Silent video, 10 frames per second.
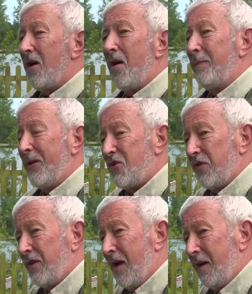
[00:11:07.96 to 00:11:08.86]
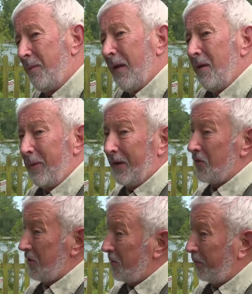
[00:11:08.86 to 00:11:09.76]
I can't mention the name
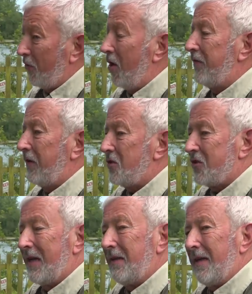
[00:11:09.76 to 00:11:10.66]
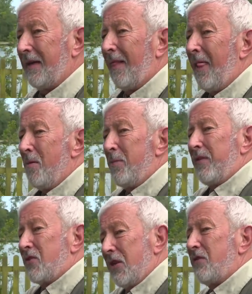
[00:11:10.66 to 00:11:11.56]
because it's a private estate lake,
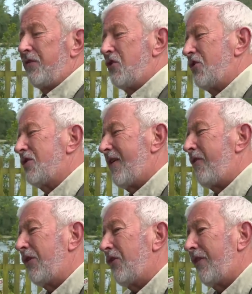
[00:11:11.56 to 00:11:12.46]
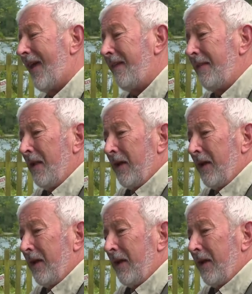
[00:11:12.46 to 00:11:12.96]
but the tench fishing is very good there.